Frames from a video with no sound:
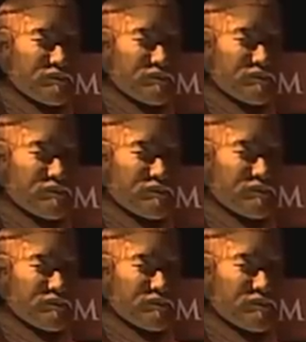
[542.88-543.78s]

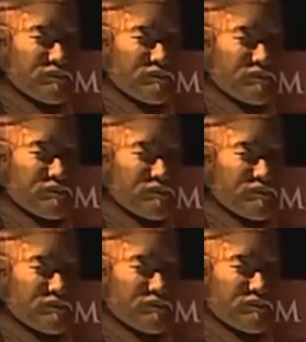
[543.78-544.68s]

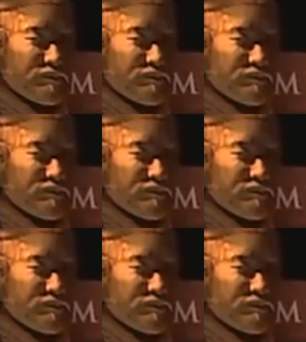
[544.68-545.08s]
No words are spoken by the person on screen.